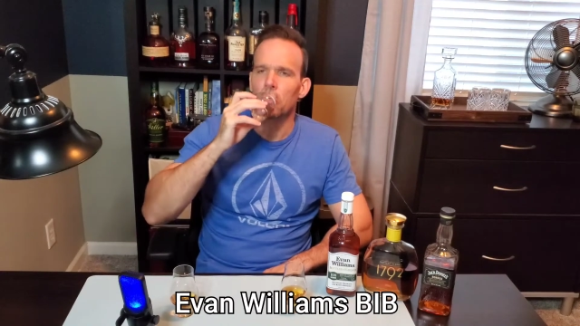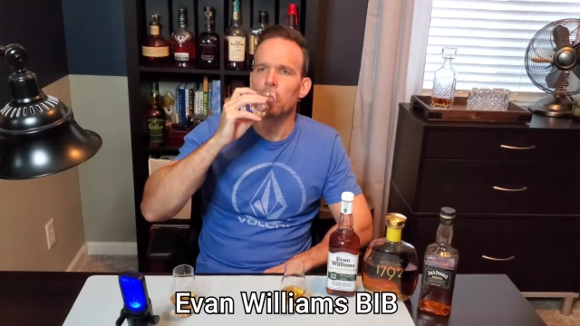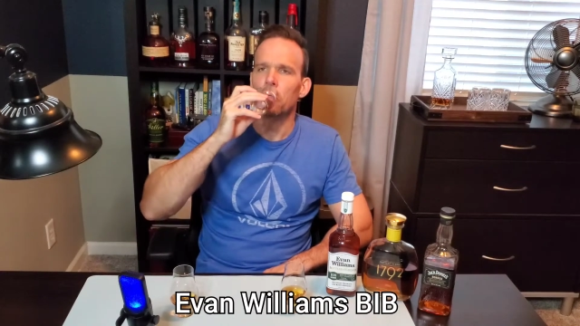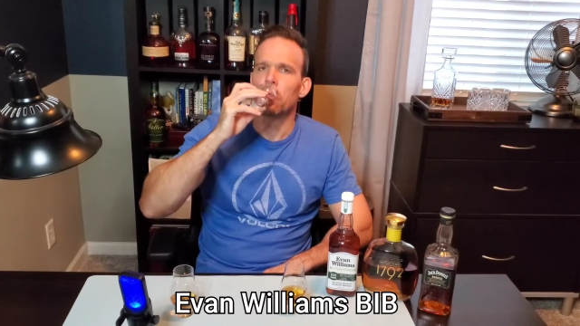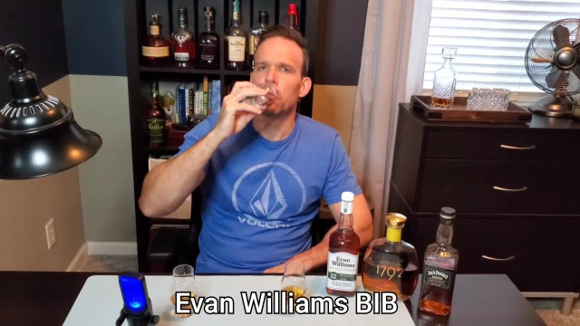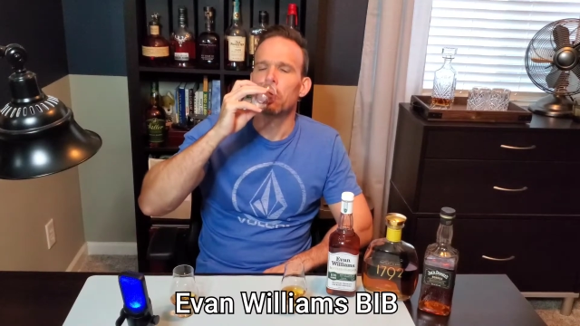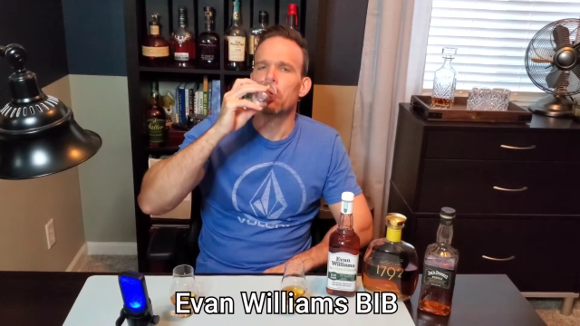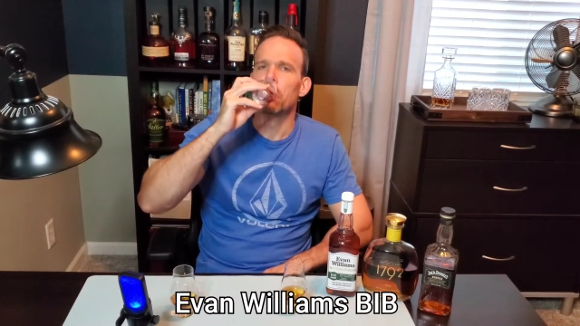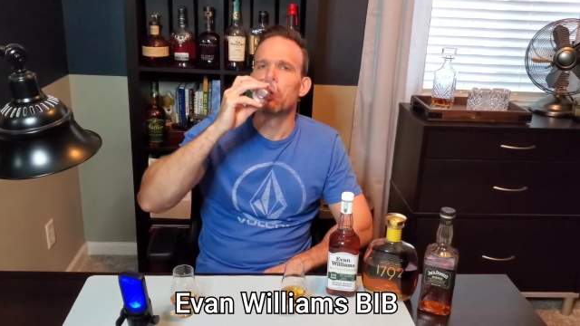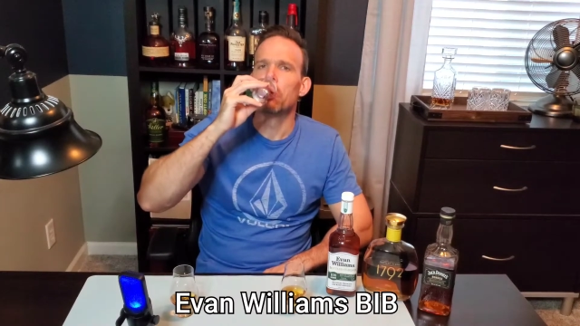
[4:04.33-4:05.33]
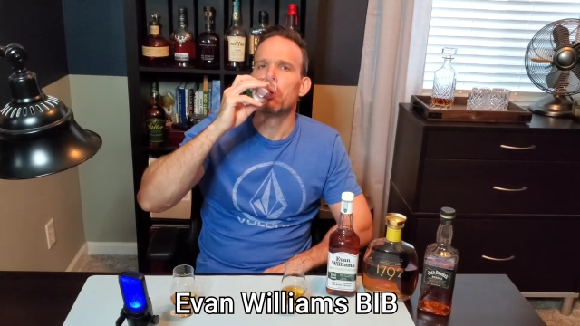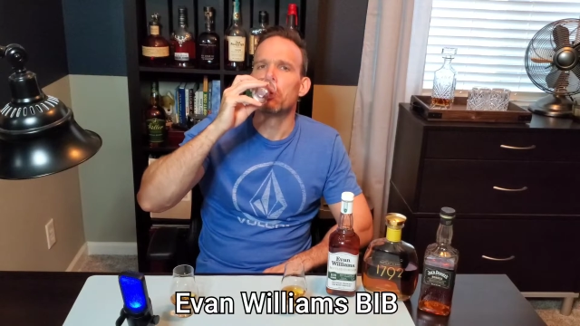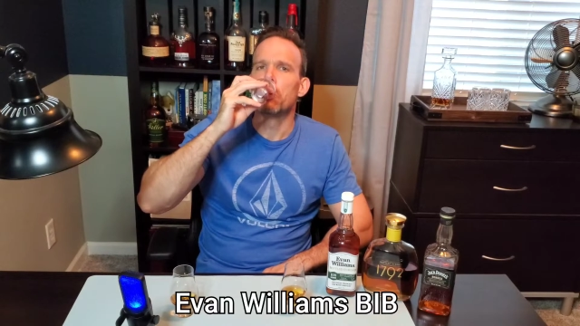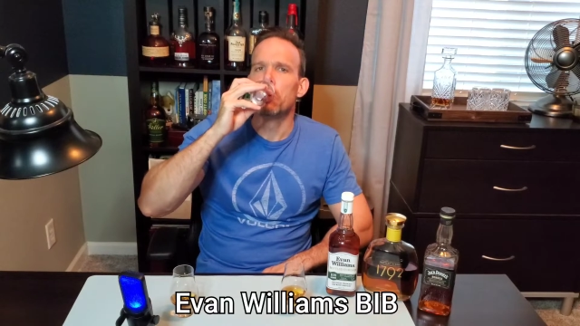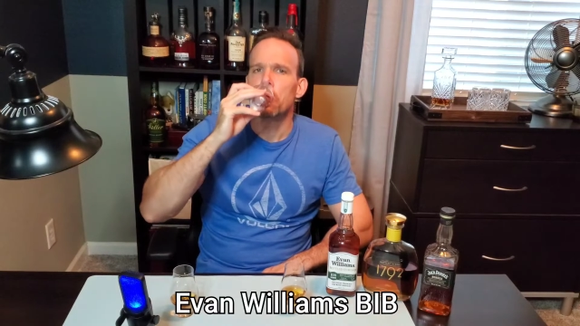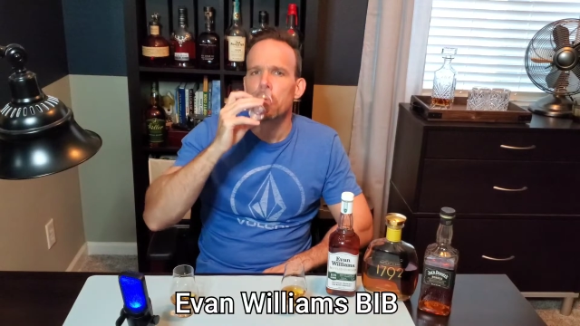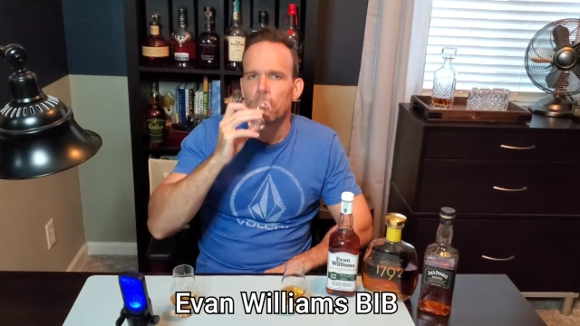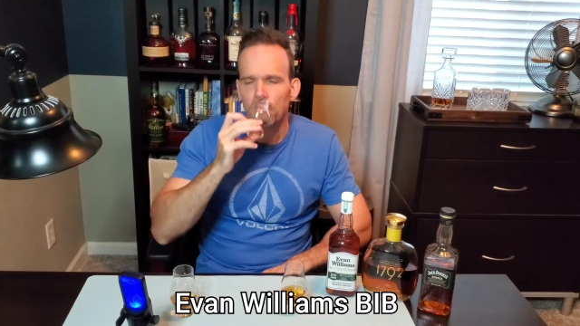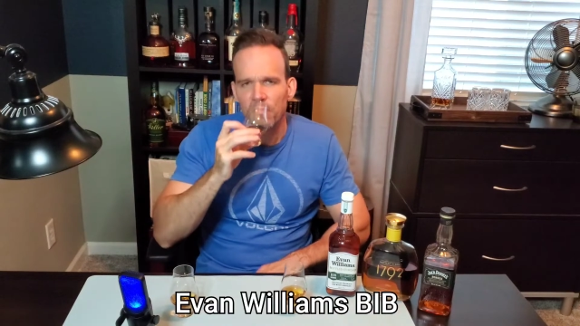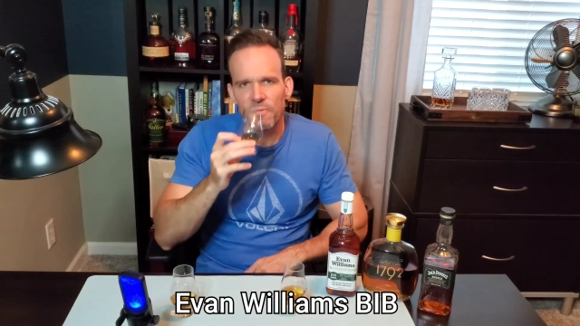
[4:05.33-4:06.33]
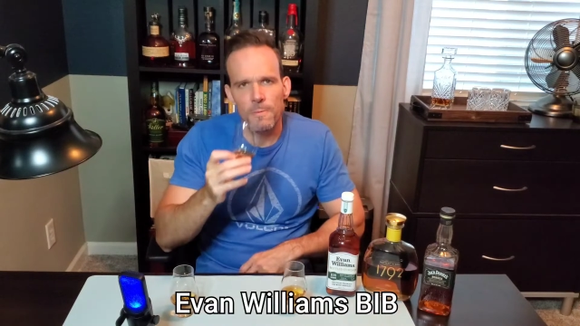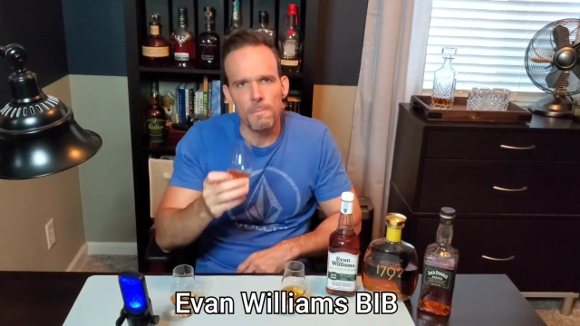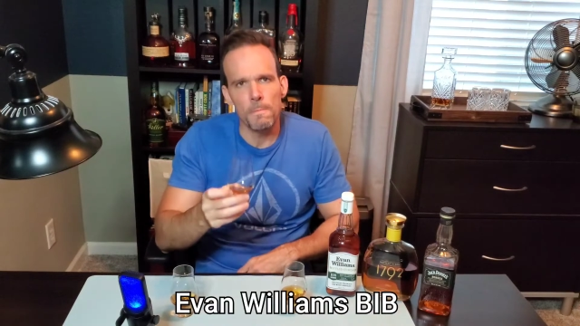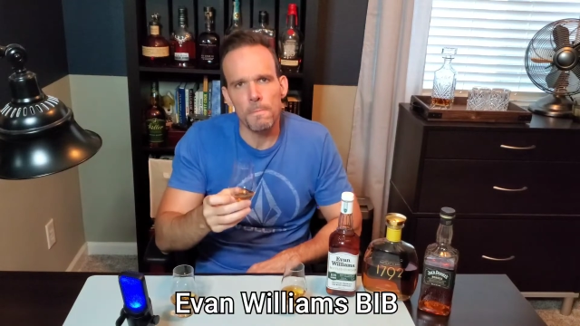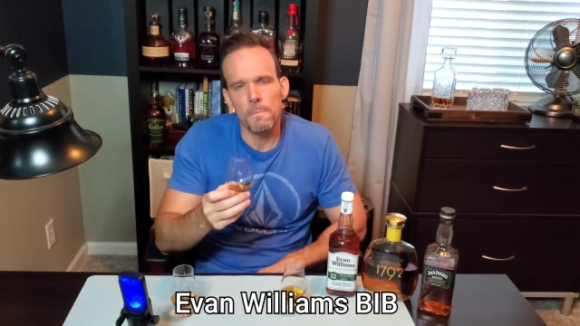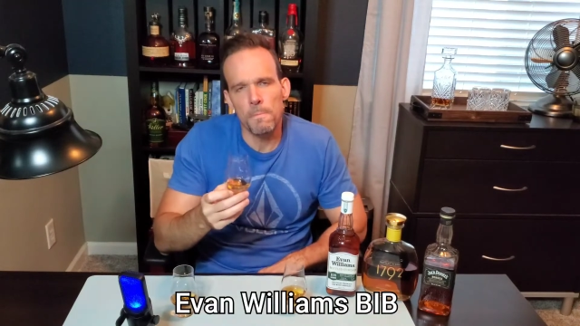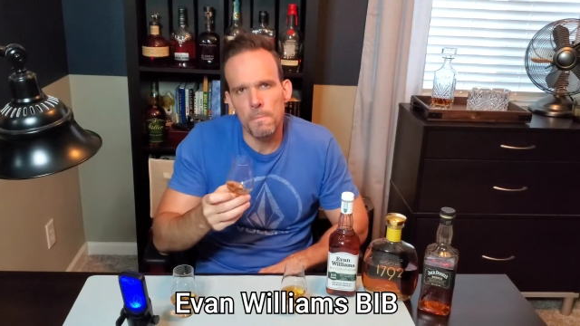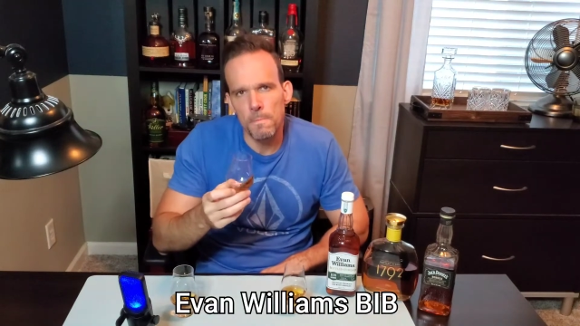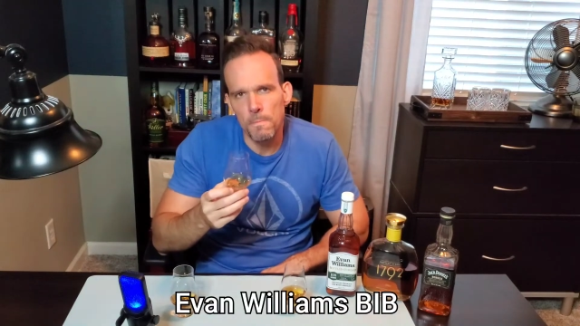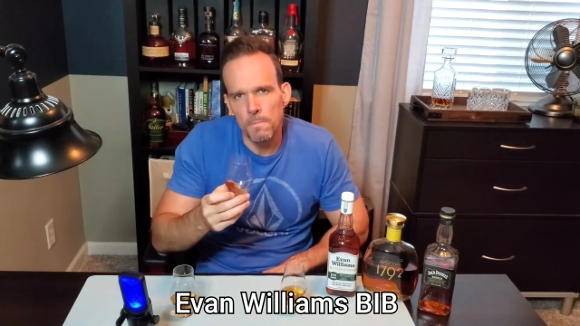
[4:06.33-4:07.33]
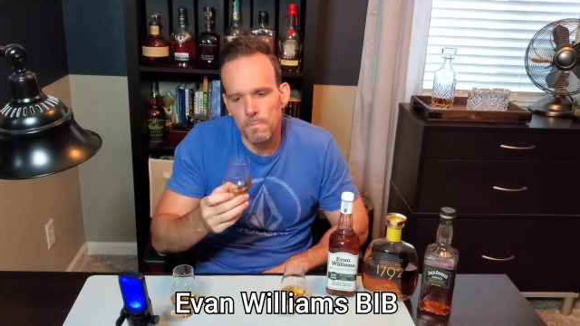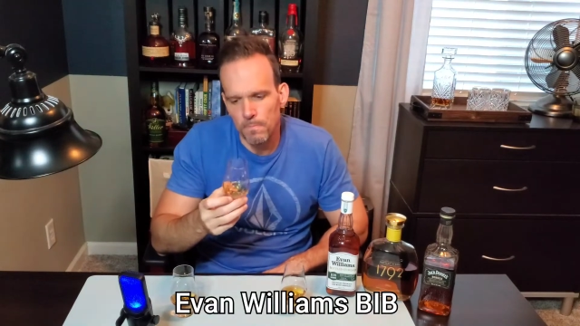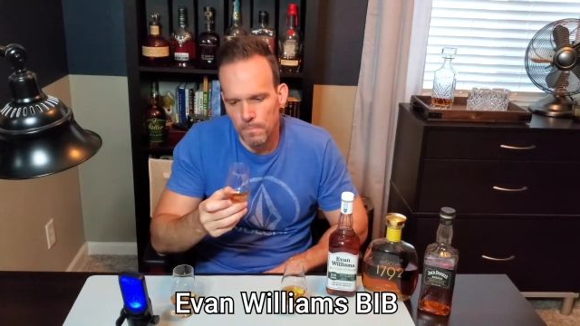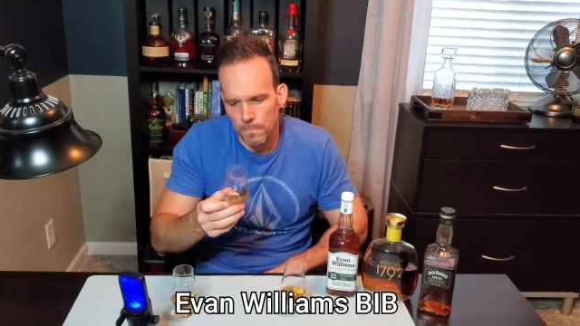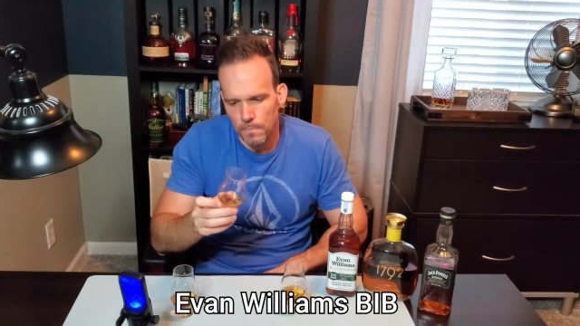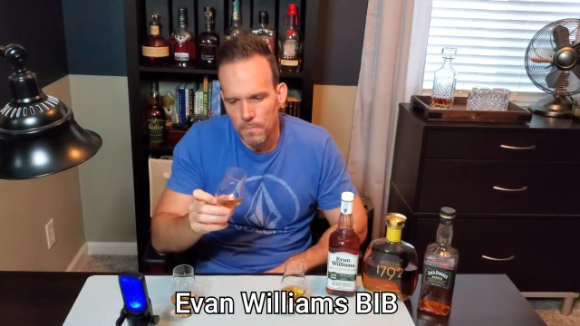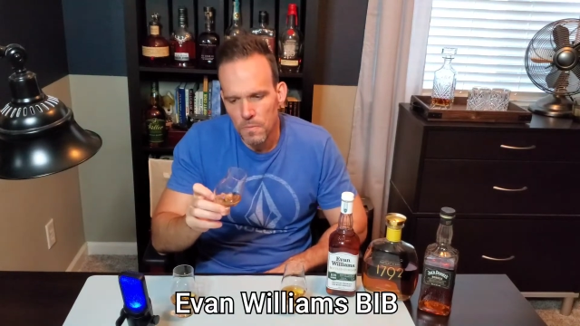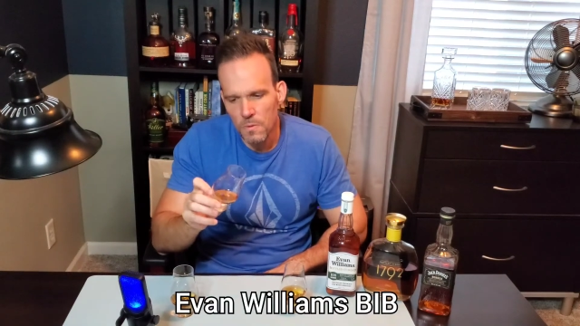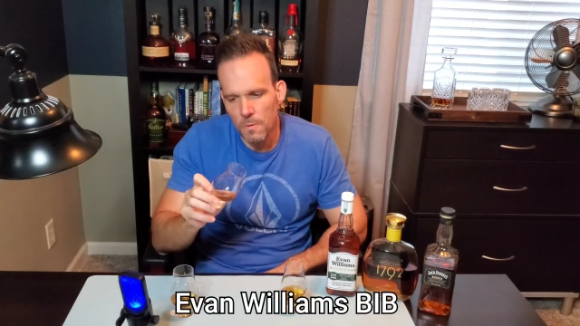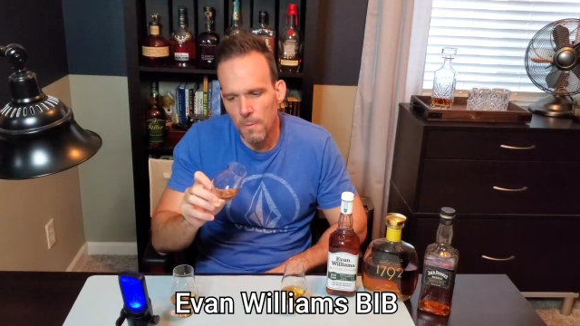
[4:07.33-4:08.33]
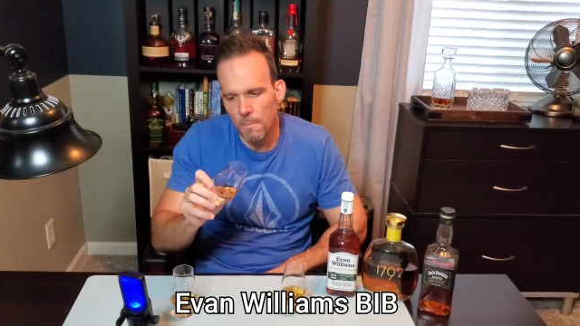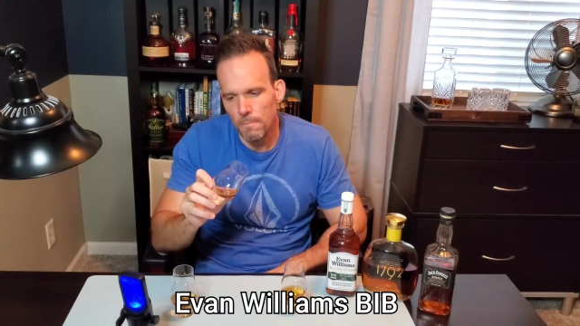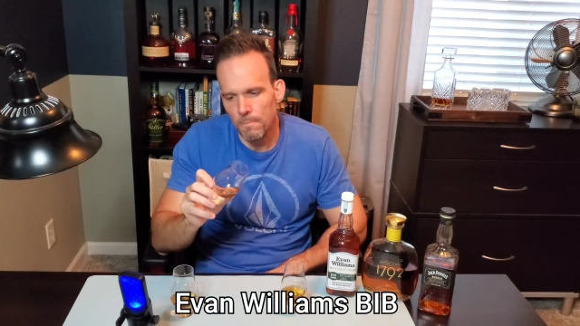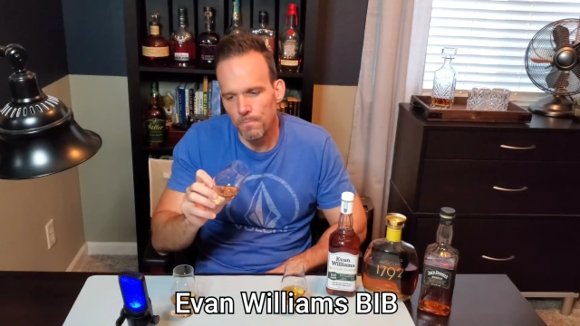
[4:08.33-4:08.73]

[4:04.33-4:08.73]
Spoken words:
(silence)